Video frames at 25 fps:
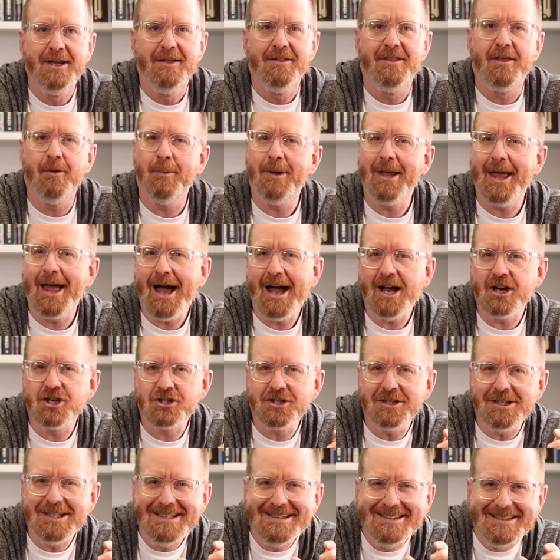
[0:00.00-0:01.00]
then we
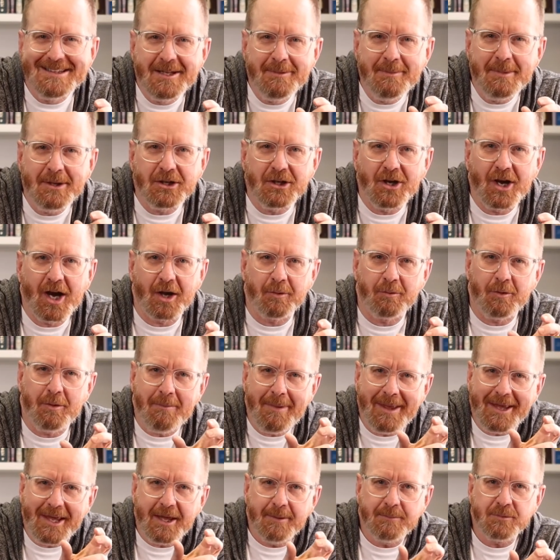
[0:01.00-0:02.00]
actually limit God. We
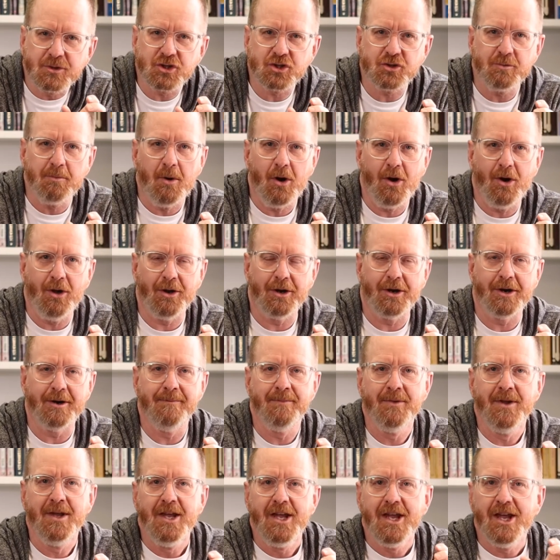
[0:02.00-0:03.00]
make him smaller.
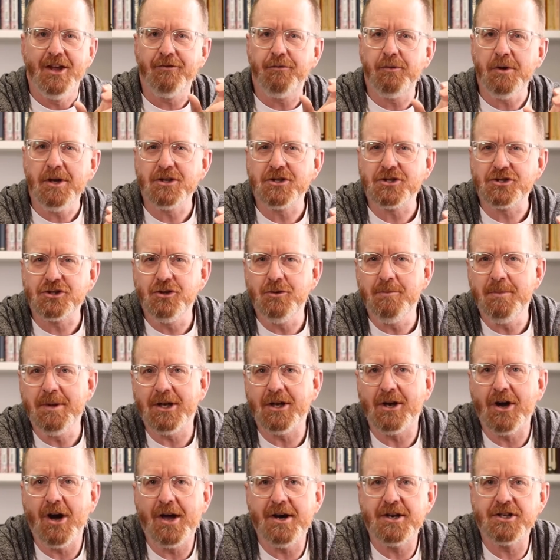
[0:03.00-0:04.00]
If we assume
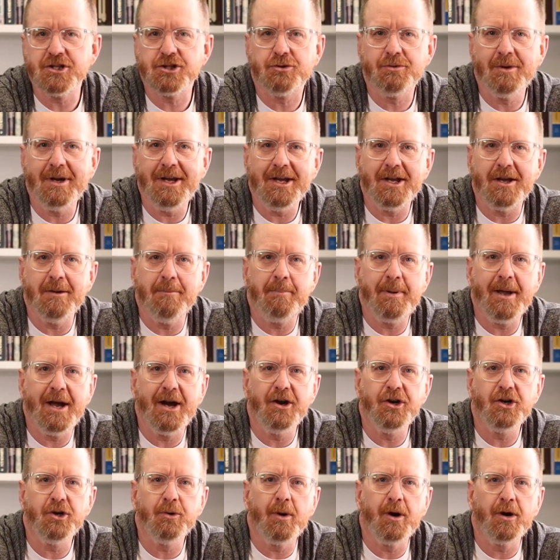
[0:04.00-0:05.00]
that God is great
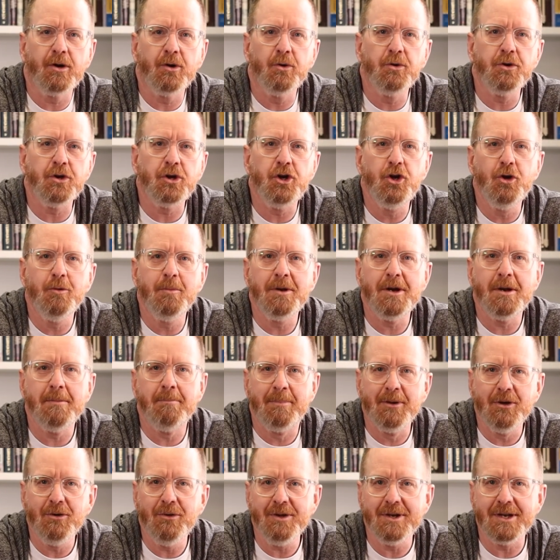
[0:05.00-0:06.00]
compared to our own human
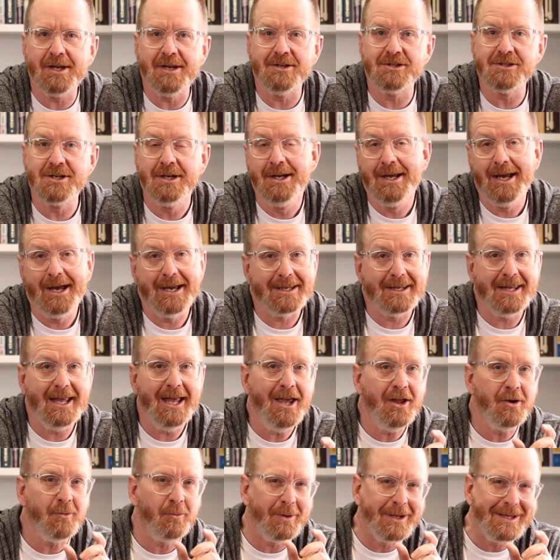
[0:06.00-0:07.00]
abilities,
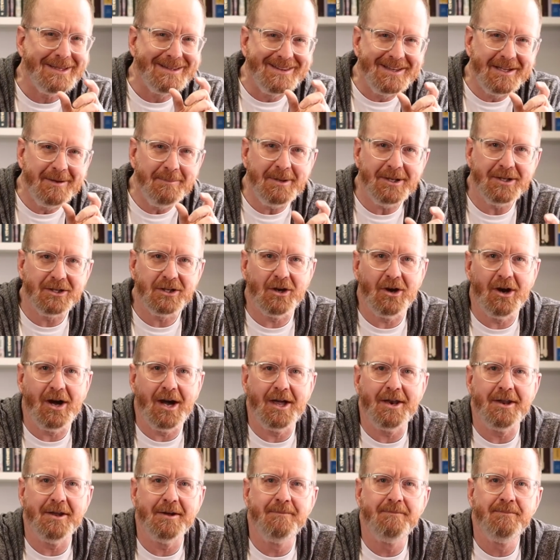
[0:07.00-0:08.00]
again, we limit
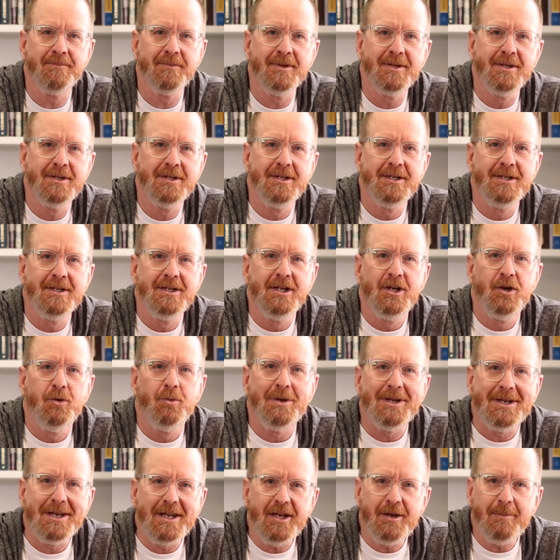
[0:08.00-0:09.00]
God.
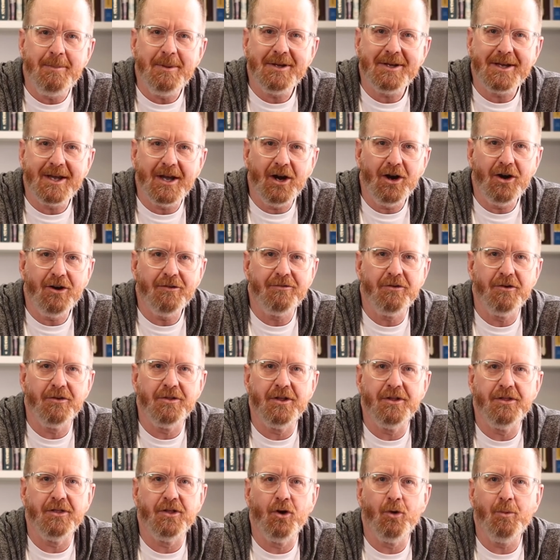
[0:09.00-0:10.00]
We need to be careful
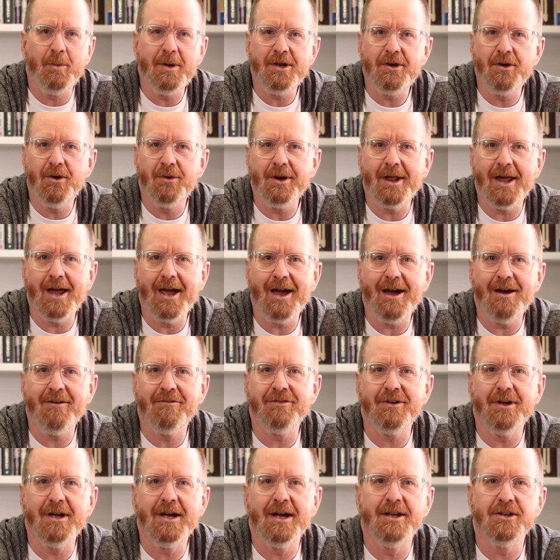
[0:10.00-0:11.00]
that we don't
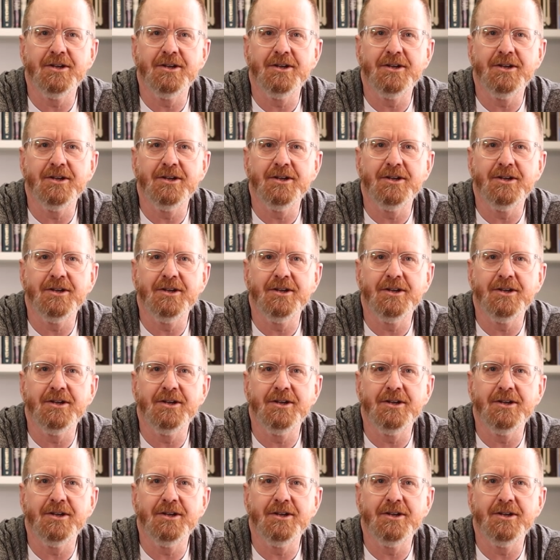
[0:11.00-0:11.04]
have